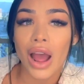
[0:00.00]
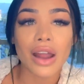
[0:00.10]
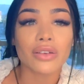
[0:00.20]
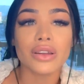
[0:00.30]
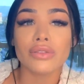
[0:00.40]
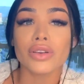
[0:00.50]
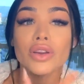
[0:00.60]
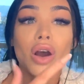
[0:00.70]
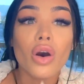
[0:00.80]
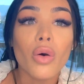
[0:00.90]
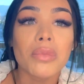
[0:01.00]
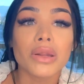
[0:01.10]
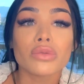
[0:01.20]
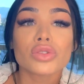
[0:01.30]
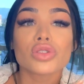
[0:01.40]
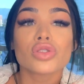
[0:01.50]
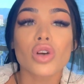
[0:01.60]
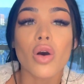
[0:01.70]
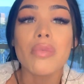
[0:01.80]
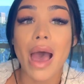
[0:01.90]
I don't even know, but it was
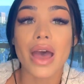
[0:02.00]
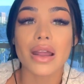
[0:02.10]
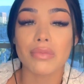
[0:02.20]
so bad.